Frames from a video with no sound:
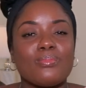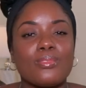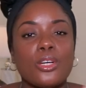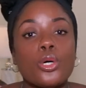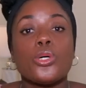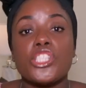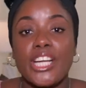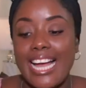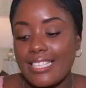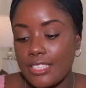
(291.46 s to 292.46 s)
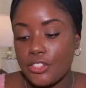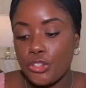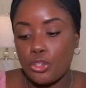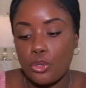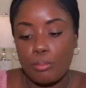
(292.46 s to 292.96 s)
the kojic acid
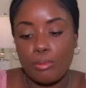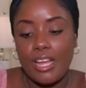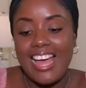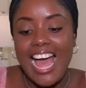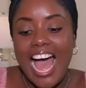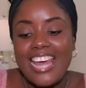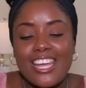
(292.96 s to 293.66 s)
soap and